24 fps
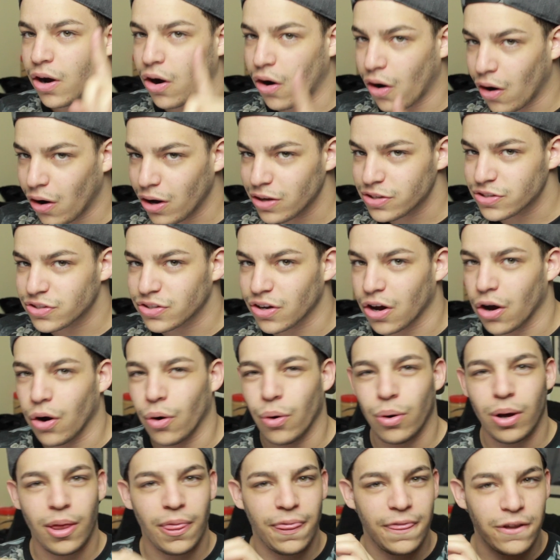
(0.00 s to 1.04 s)

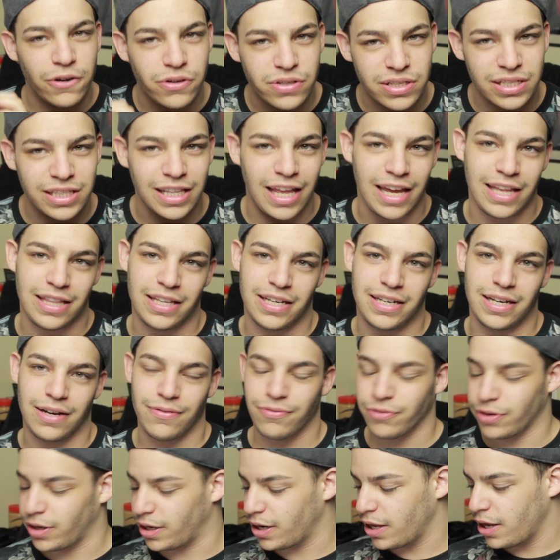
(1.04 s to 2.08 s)
also they're slightly
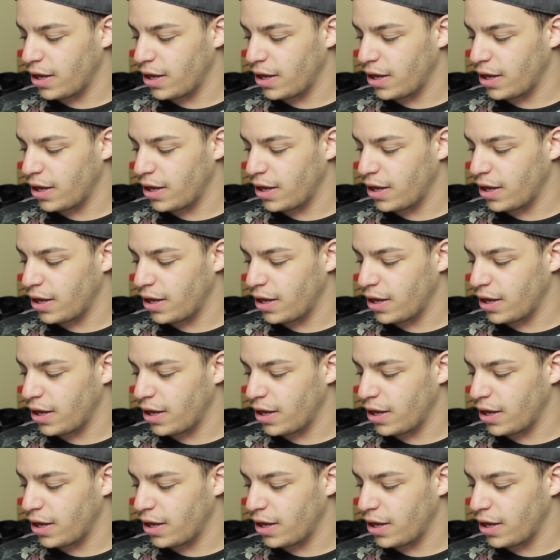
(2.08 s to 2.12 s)
different.